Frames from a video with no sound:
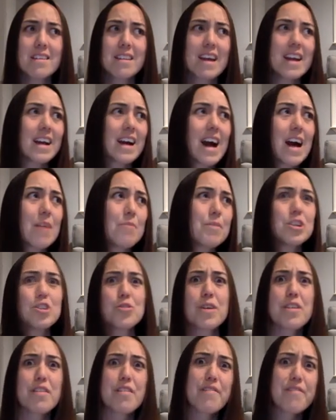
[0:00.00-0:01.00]
like, I'd much
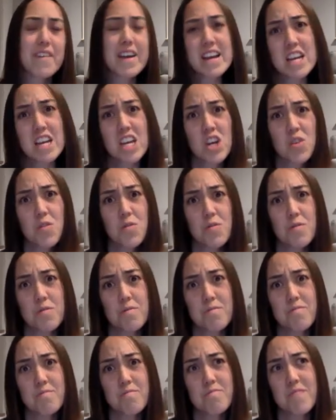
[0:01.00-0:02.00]
rather fight you
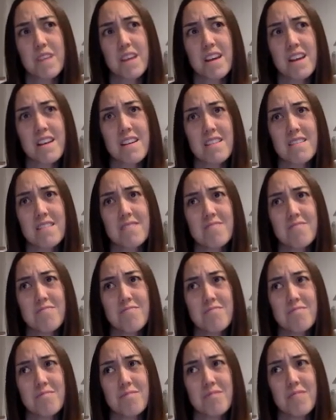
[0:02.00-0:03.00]
than
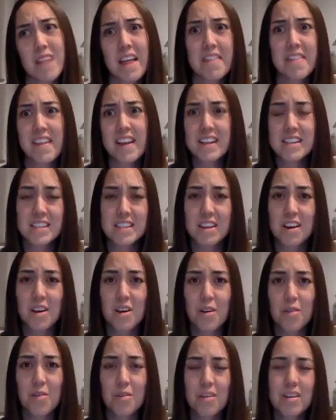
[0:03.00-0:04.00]
let things
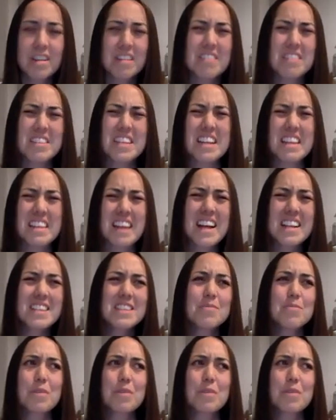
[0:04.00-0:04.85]
go. And I was like, that's